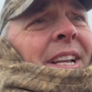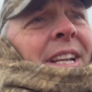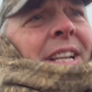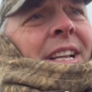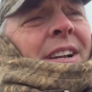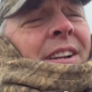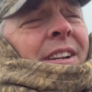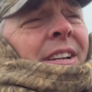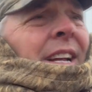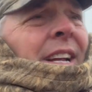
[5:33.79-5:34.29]

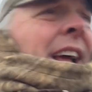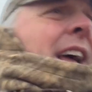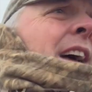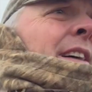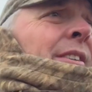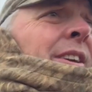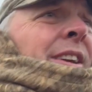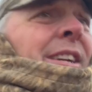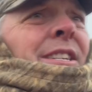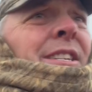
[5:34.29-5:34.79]
they
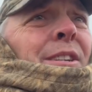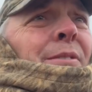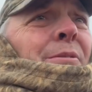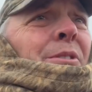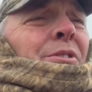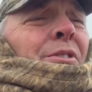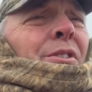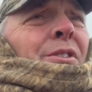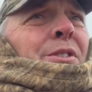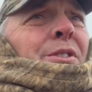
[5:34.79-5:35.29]
have an easy
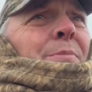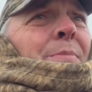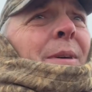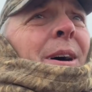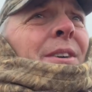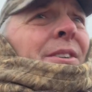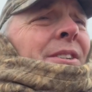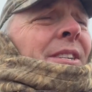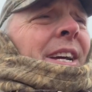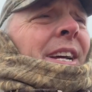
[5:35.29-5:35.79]
returns
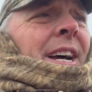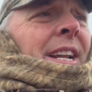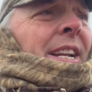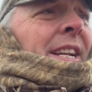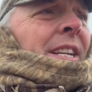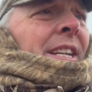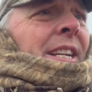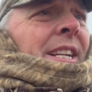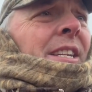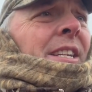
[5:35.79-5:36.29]
policy. I
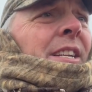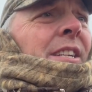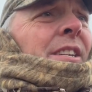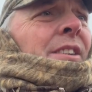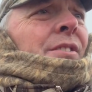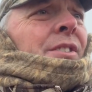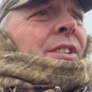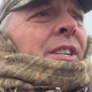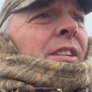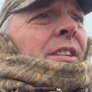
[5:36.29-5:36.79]
didn't need to
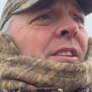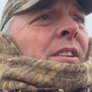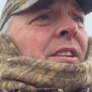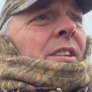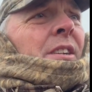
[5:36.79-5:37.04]
use it.